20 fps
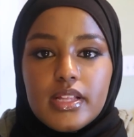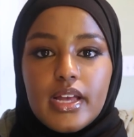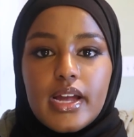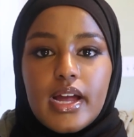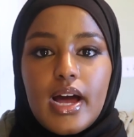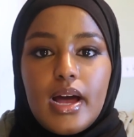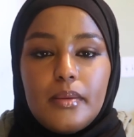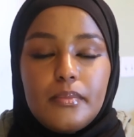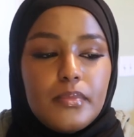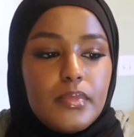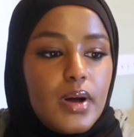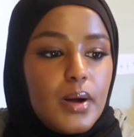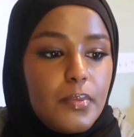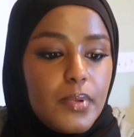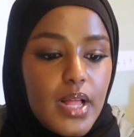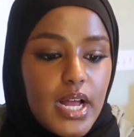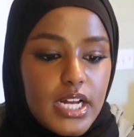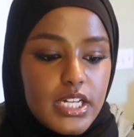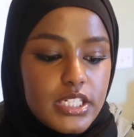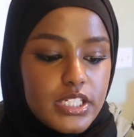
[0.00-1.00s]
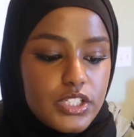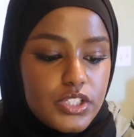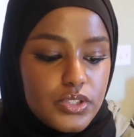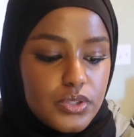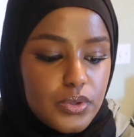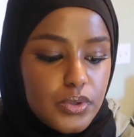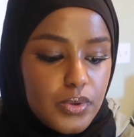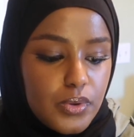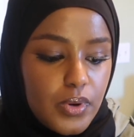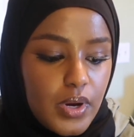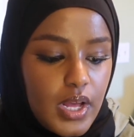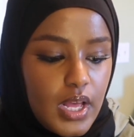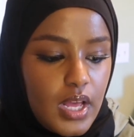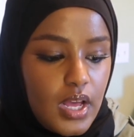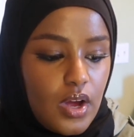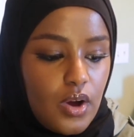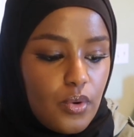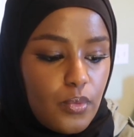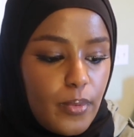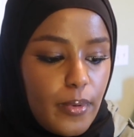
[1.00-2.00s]
Like, I'm applying to
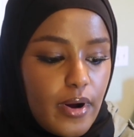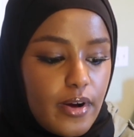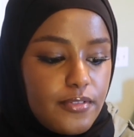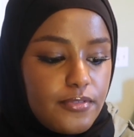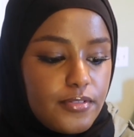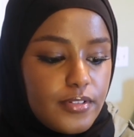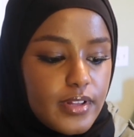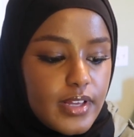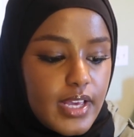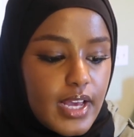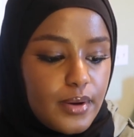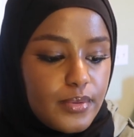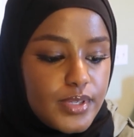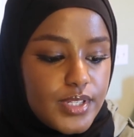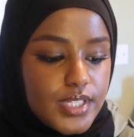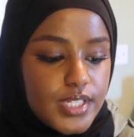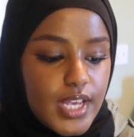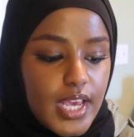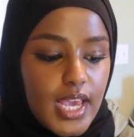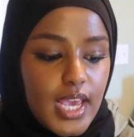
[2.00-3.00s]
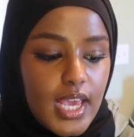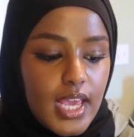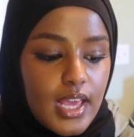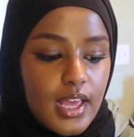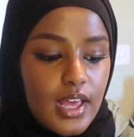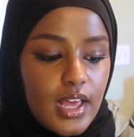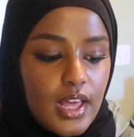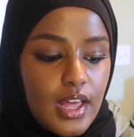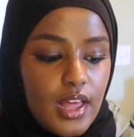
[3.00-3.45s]
roughly, I would say,